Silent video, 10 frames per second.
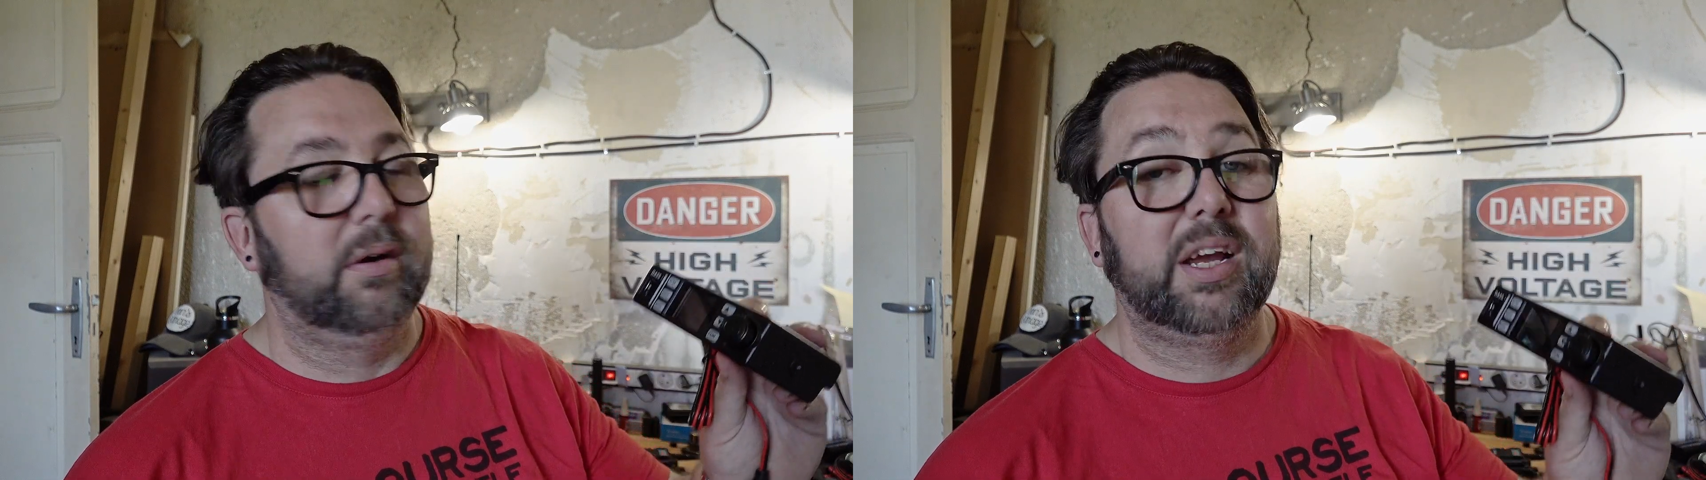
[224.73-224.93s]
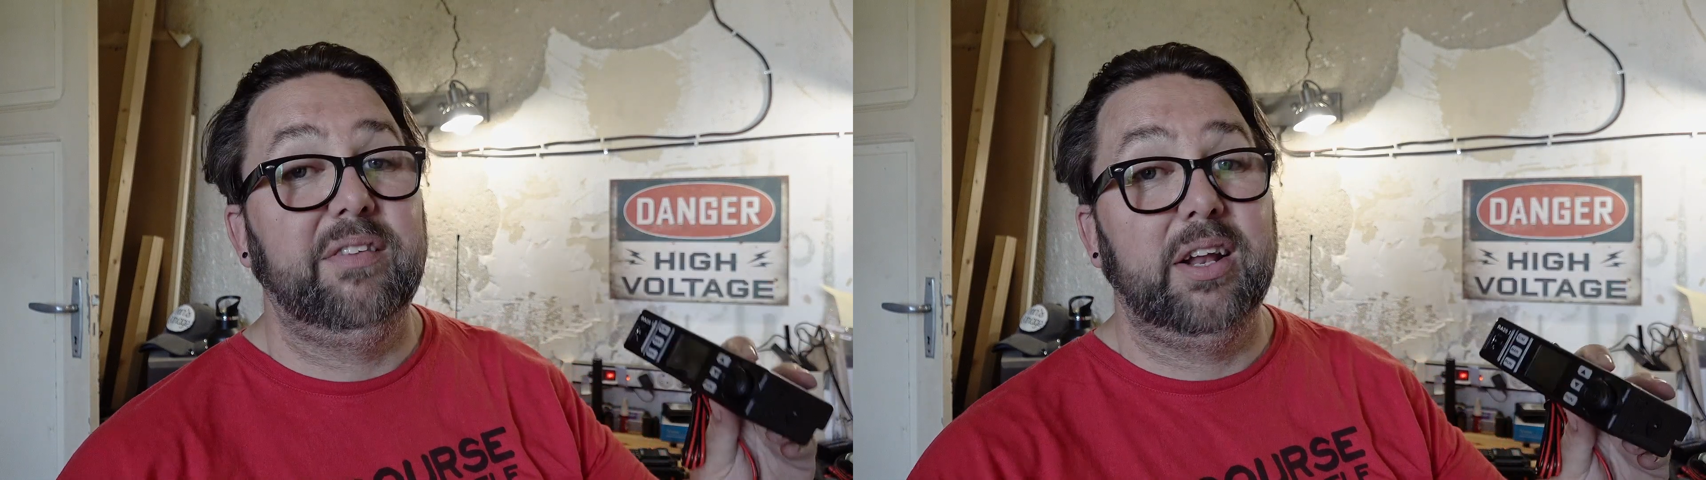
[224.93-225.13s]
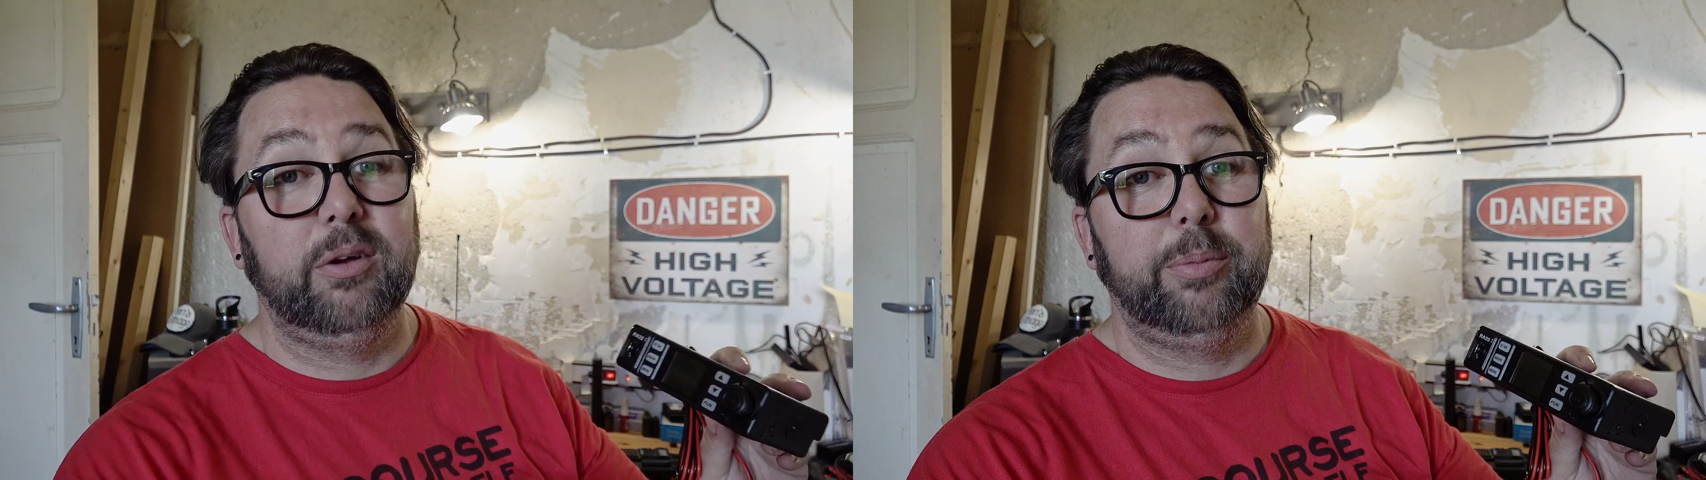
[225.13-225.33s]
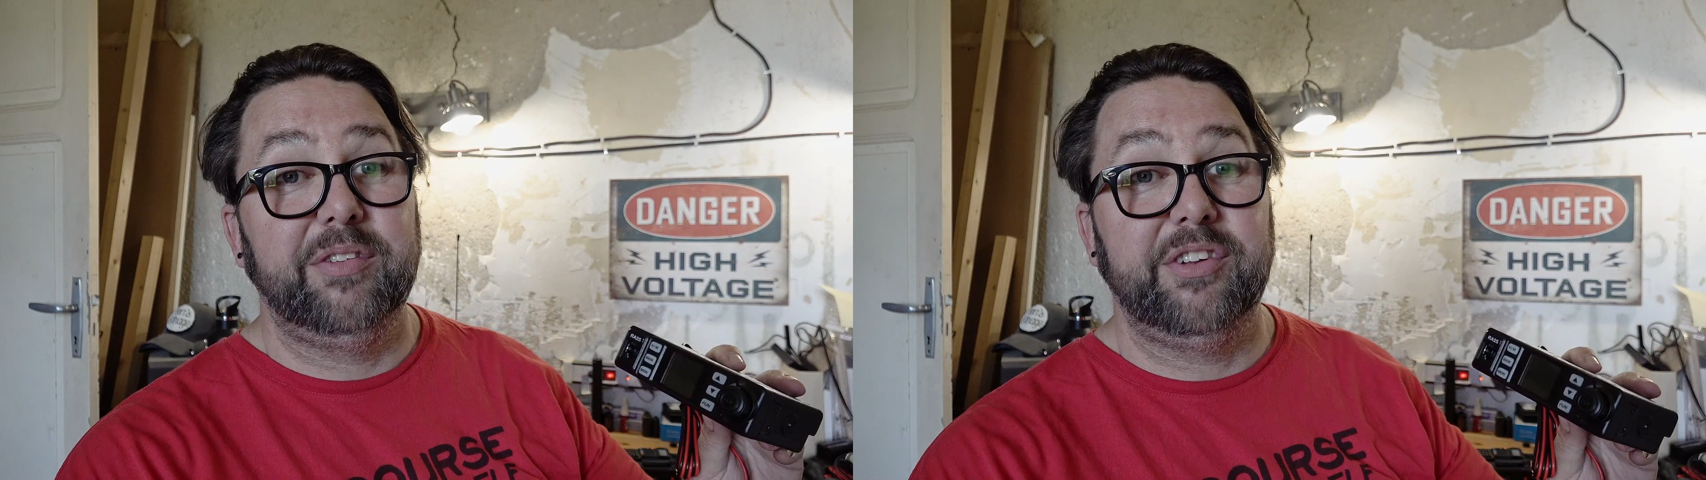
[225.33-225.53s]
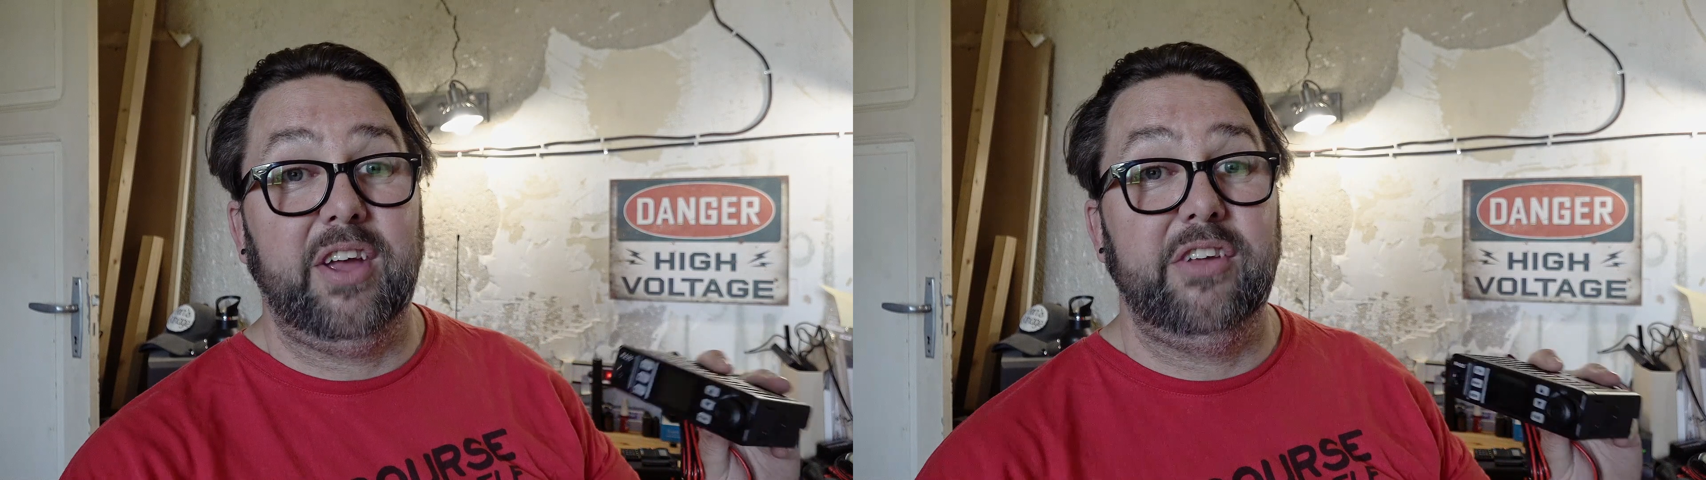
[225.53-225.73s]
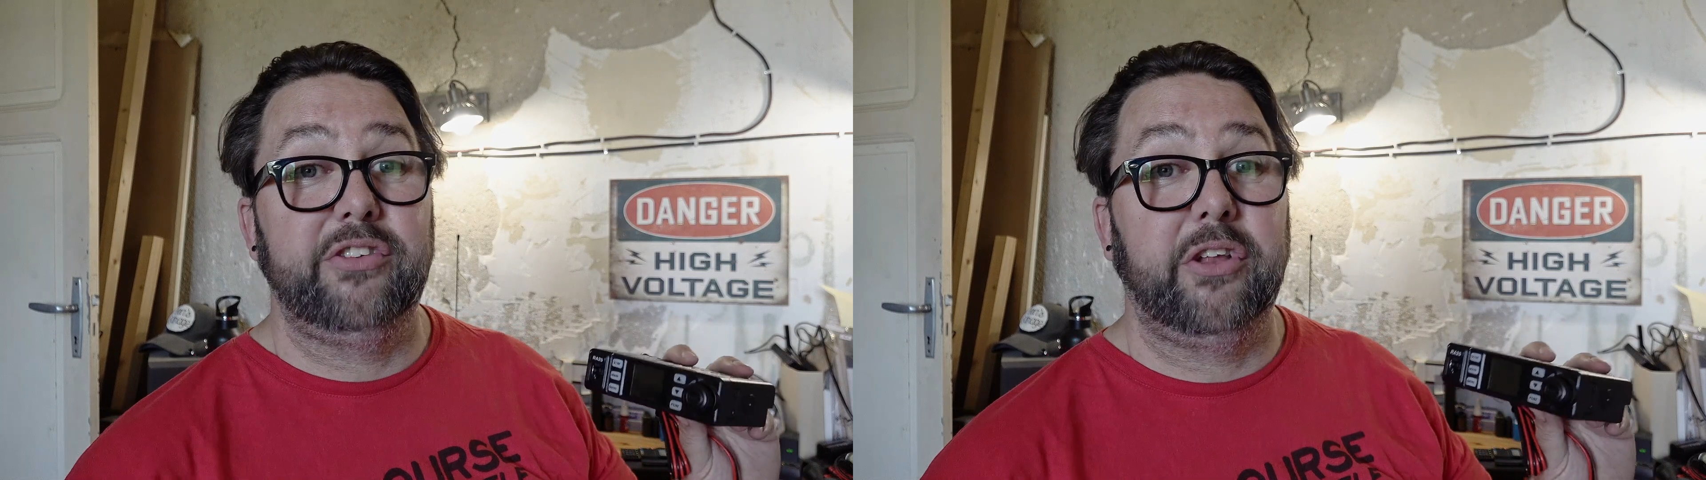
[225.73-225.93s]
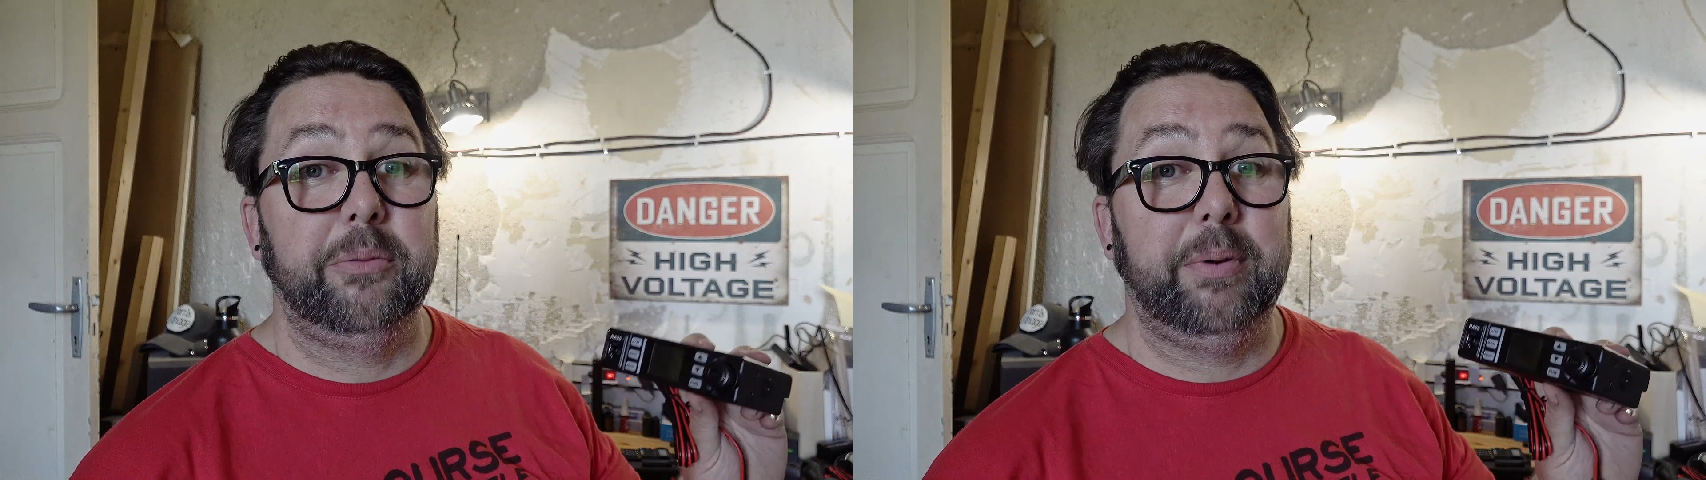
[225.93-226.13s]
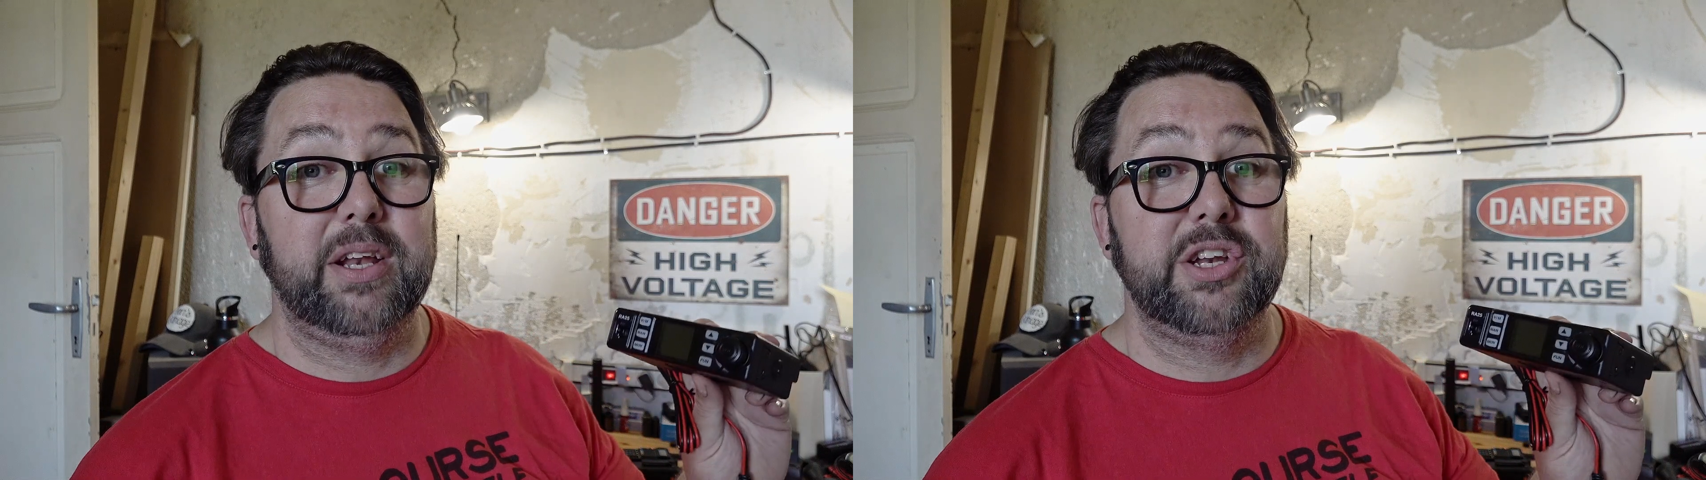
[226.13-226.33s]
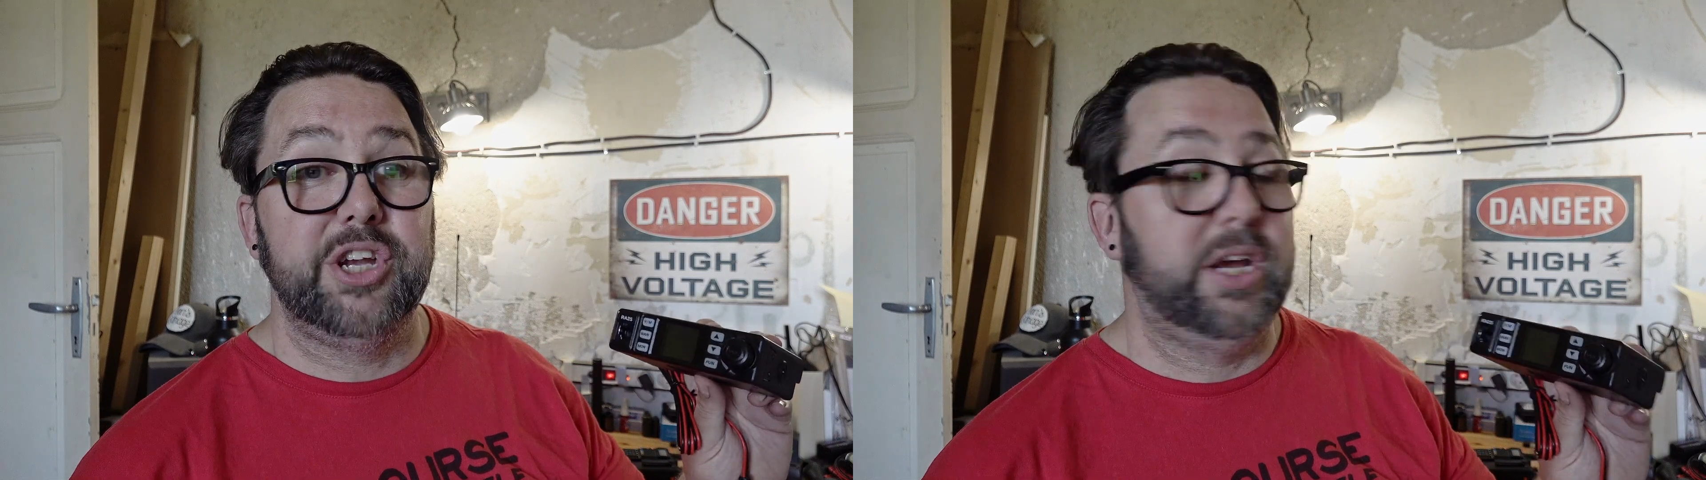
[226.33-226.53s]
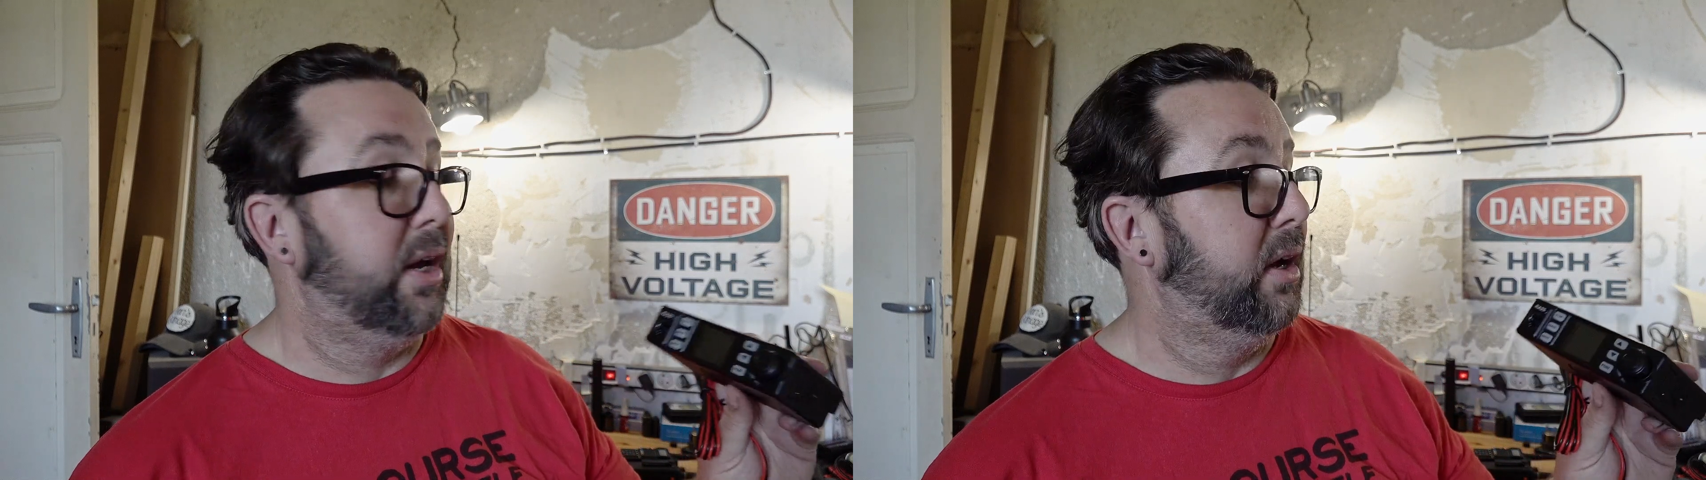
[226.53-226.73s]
give it a little bit of a test on the bench here,